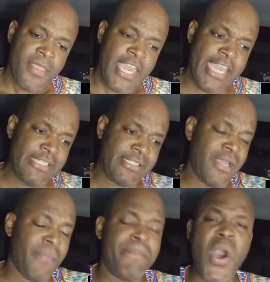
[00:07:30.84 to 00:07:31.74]
it's
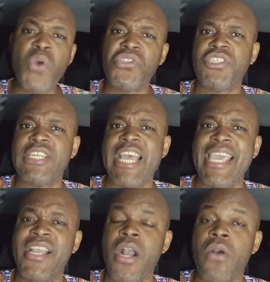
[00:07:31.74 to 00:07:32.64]
a boost to their
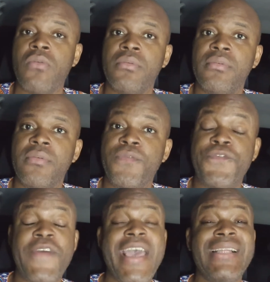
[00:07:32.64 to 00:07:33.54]
ego.
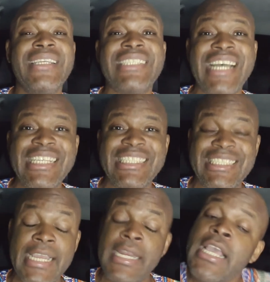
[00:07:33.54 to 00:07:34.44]
Failing to
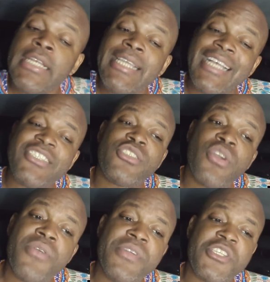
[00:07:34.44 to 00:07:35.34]
understand, there are
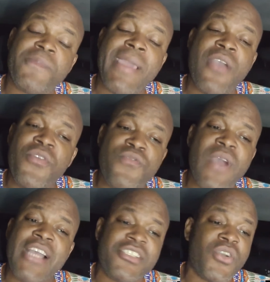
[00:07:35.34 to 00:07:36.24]
stories, man. We've
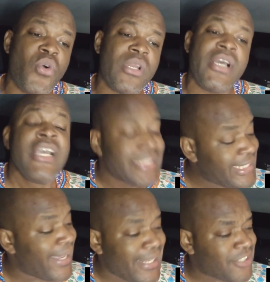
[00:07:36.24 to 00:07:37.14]
watched a whole lot.
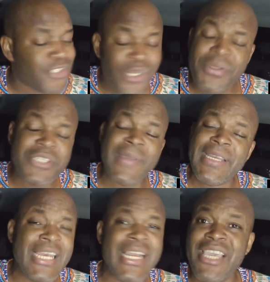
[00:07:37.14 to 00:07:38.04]
There are stories,
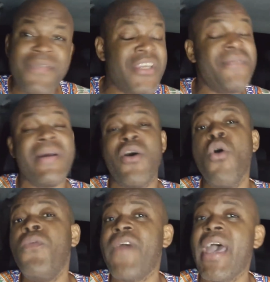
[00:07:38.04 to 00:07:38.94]
man, even in my
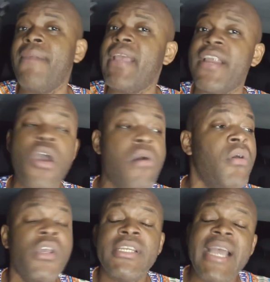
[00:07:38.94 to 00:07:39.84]
own family. I know
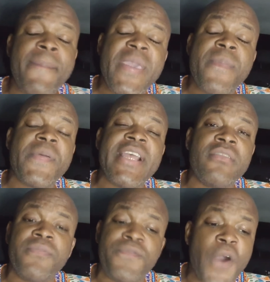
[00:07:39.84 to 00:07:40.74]
there are people
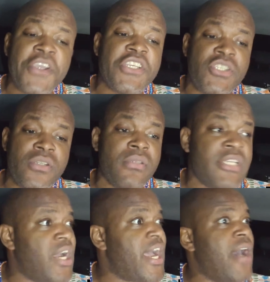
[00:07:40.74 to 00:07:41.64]
that focus on
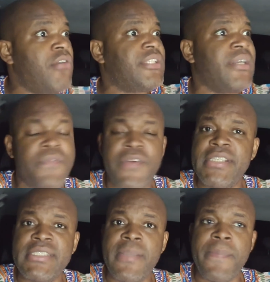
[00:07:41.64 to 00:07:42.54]
the outer
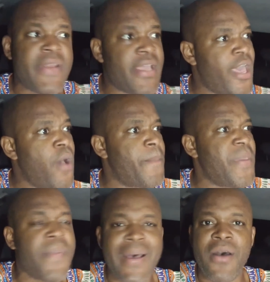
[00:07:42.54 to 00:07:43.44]
friends, that help
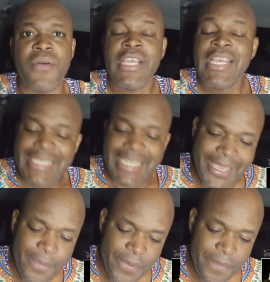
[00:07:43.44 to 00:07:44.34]
people out, than
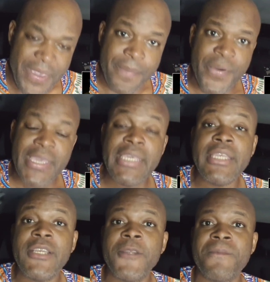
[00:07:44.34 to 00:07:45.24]
helping people
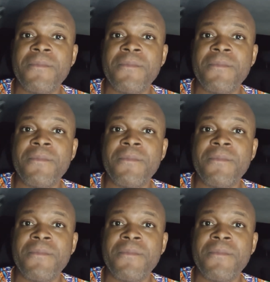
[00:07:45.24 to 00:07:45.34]
in.